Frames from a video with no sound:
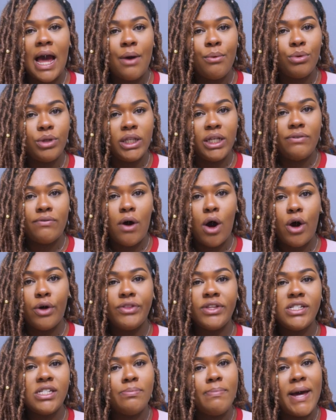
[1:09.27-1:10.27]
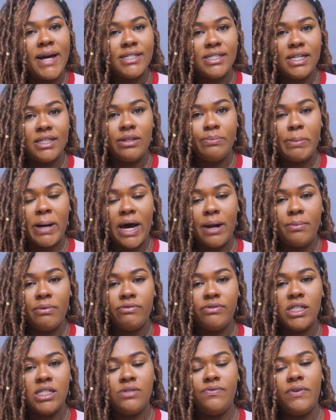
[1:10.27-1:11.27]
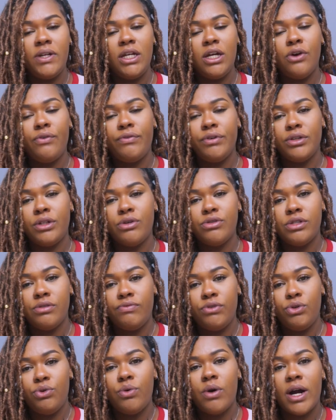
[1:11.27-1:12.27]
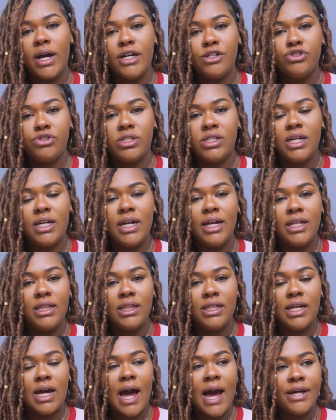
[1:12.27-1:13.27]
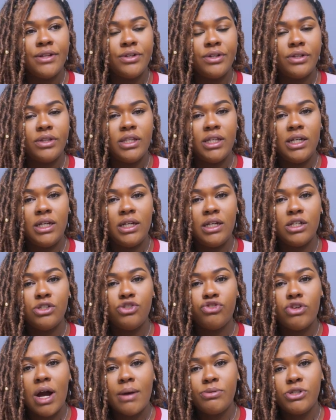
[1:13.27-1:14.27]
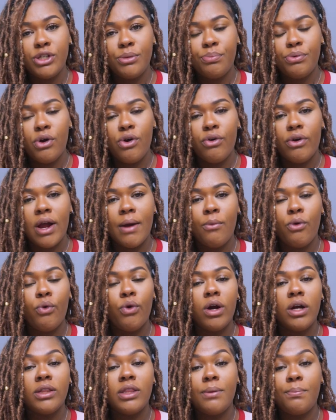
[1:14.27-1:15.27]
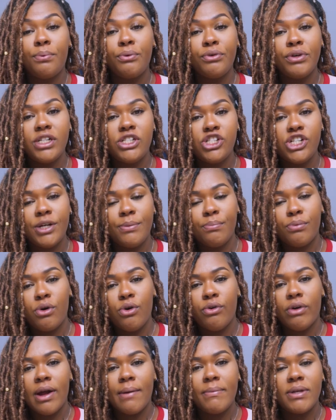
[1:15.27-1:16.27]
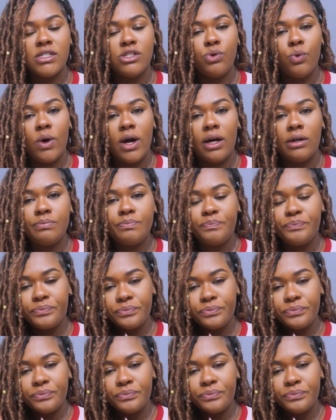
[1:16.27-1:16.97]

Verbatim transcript: I will leave all the specs at the bottom of this video for those of you who are interested in either the dropship program or the pre-ship program as well.